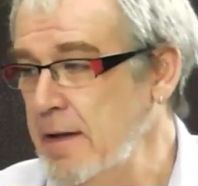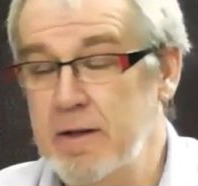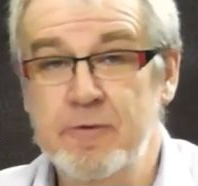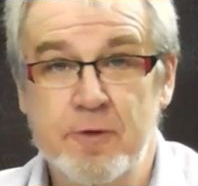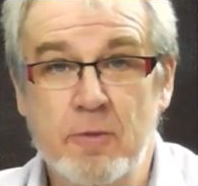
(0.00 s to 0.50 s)

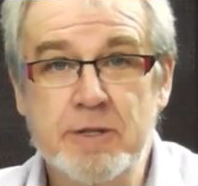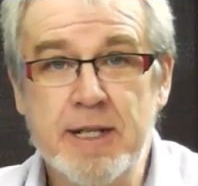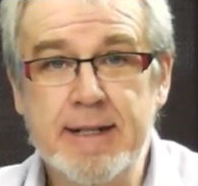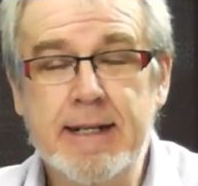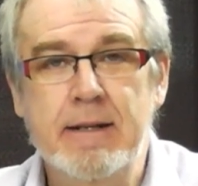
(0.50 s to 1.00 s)
from
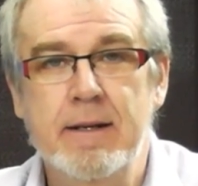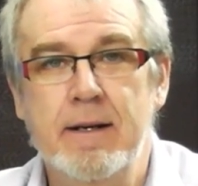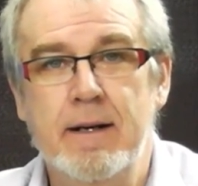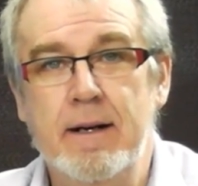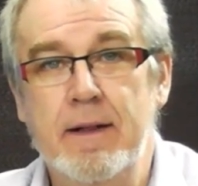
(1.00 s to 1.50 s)
Janty,
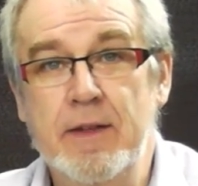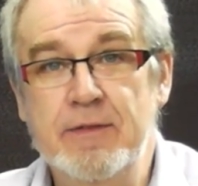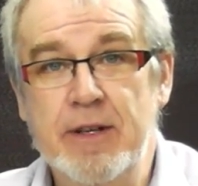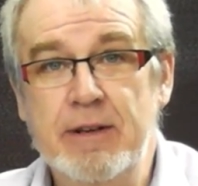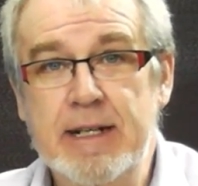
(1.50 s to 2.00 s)
uh, the
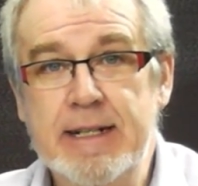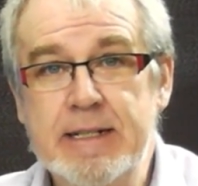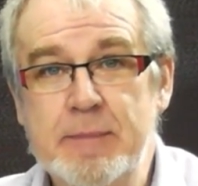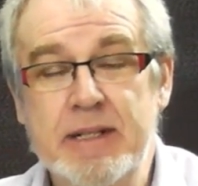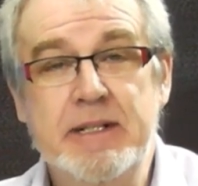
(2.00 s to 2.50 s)
very
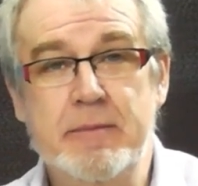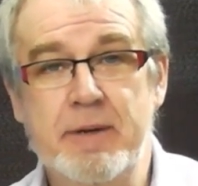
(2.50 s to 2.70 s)
latest piece.